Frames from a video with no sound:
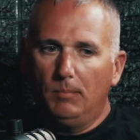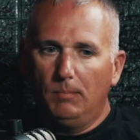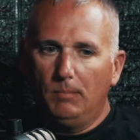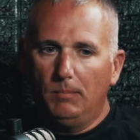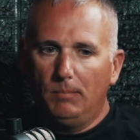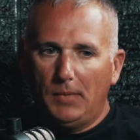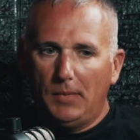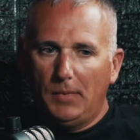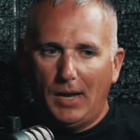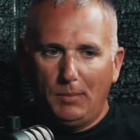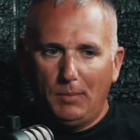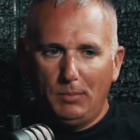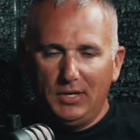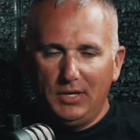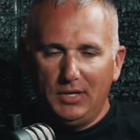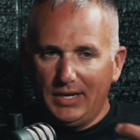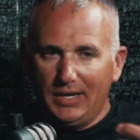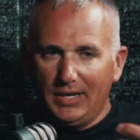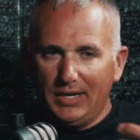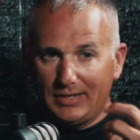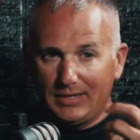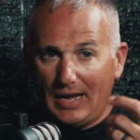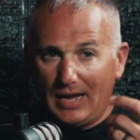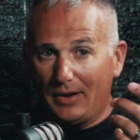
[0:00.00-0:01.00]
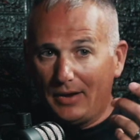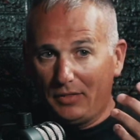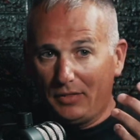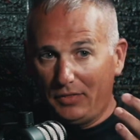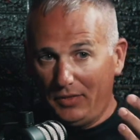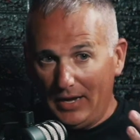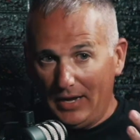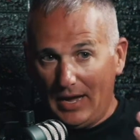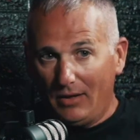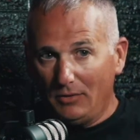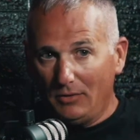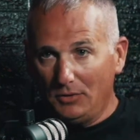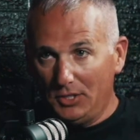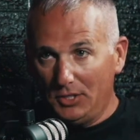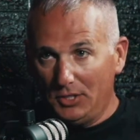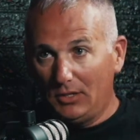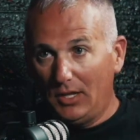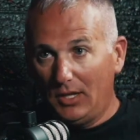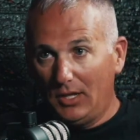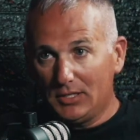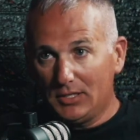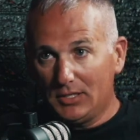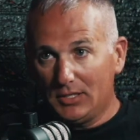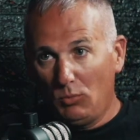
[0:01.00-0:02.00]
I'd been kicked out of theology
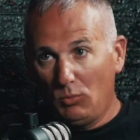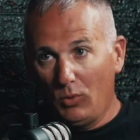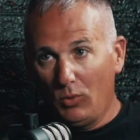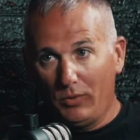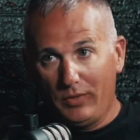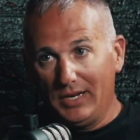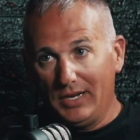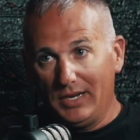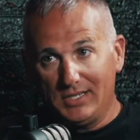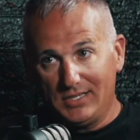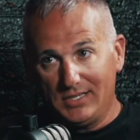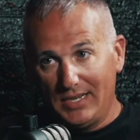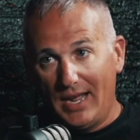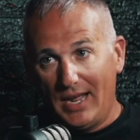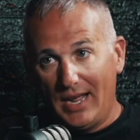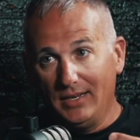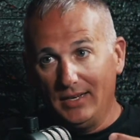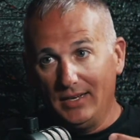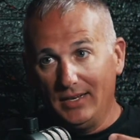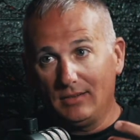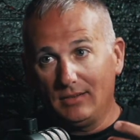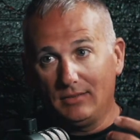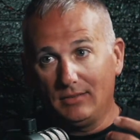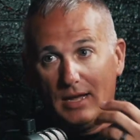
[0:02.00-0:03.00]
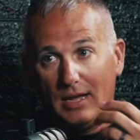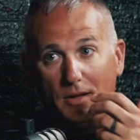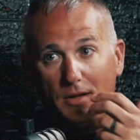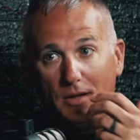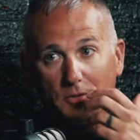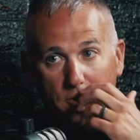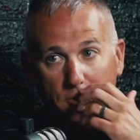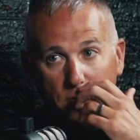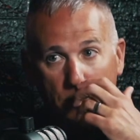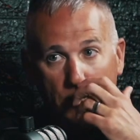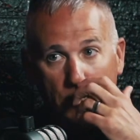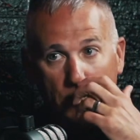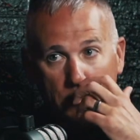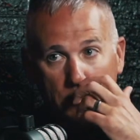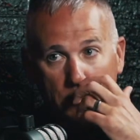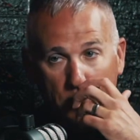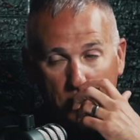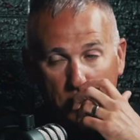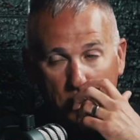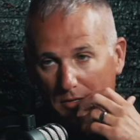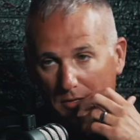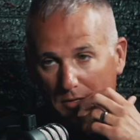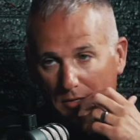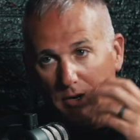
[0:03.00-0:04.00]
class more than I sat in theology class
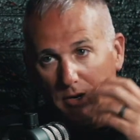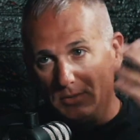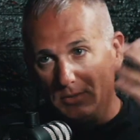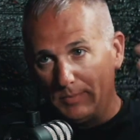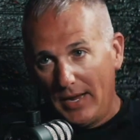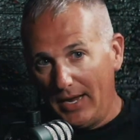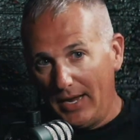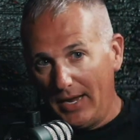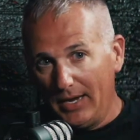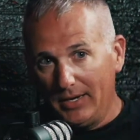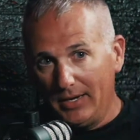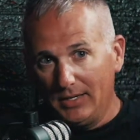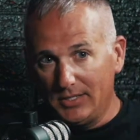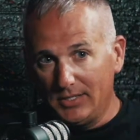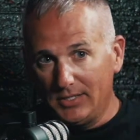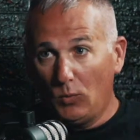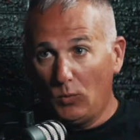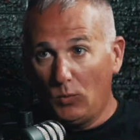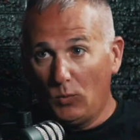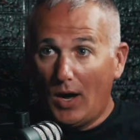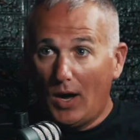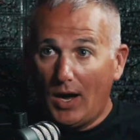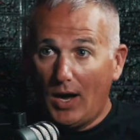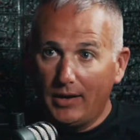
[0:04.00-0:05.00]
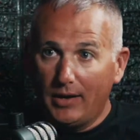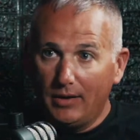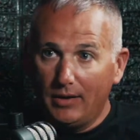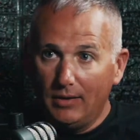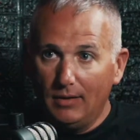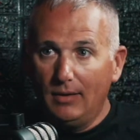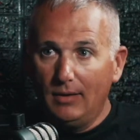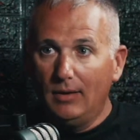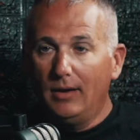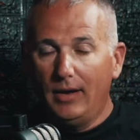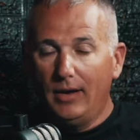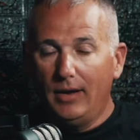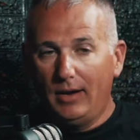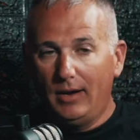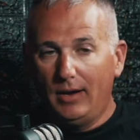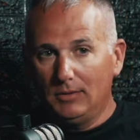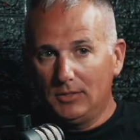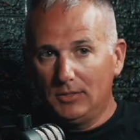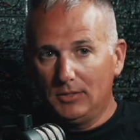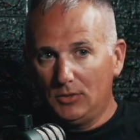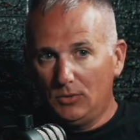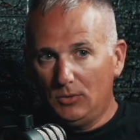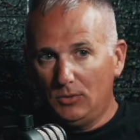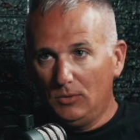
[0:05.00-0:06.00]
because I raised my hand and say why. And I was
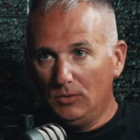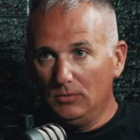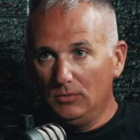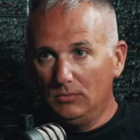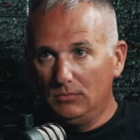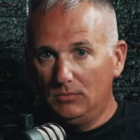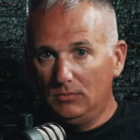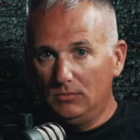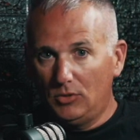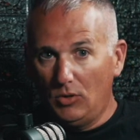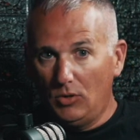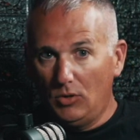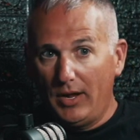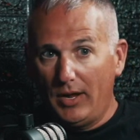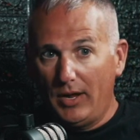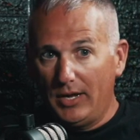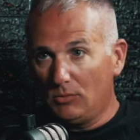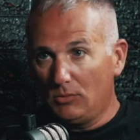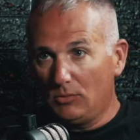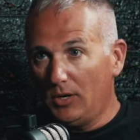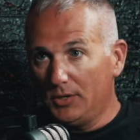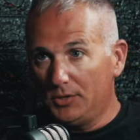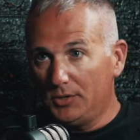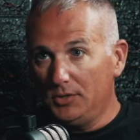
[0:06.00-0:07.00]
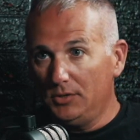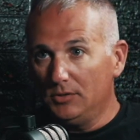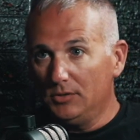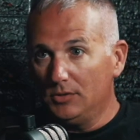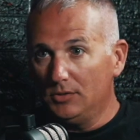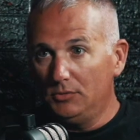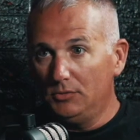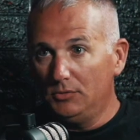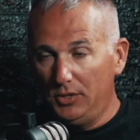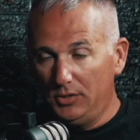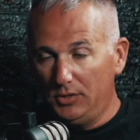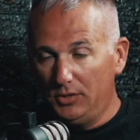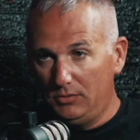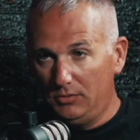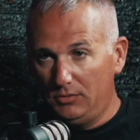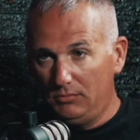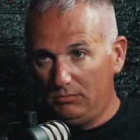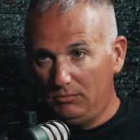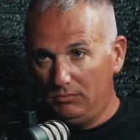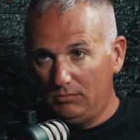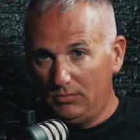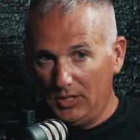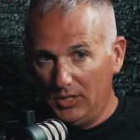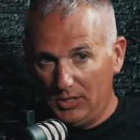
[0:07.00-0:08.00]
told, don't ask questions. Just,
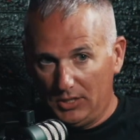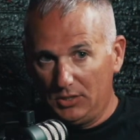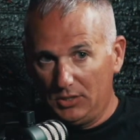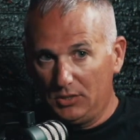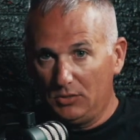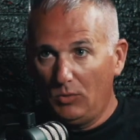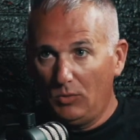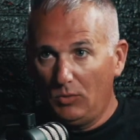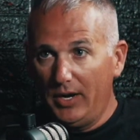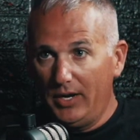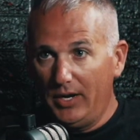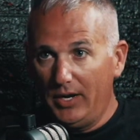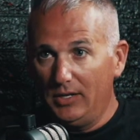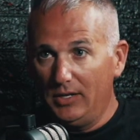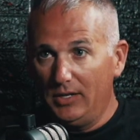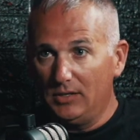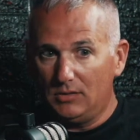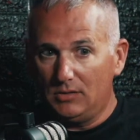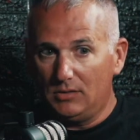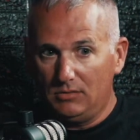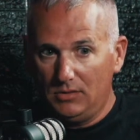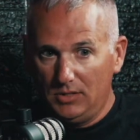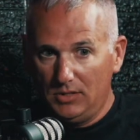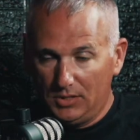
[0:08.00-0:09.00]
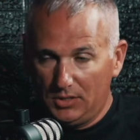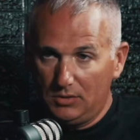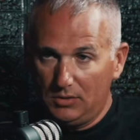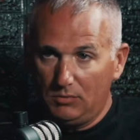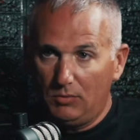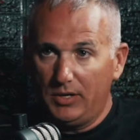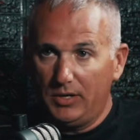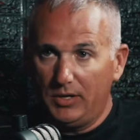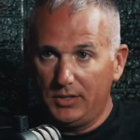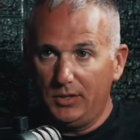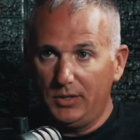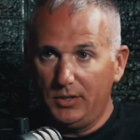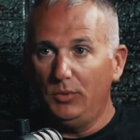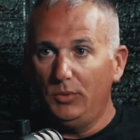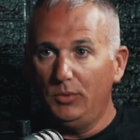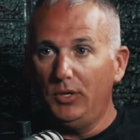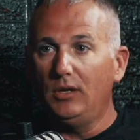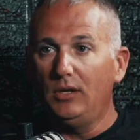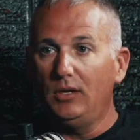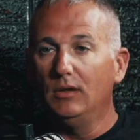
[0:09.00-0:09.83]
this is the way it is. This is the way it's going to be.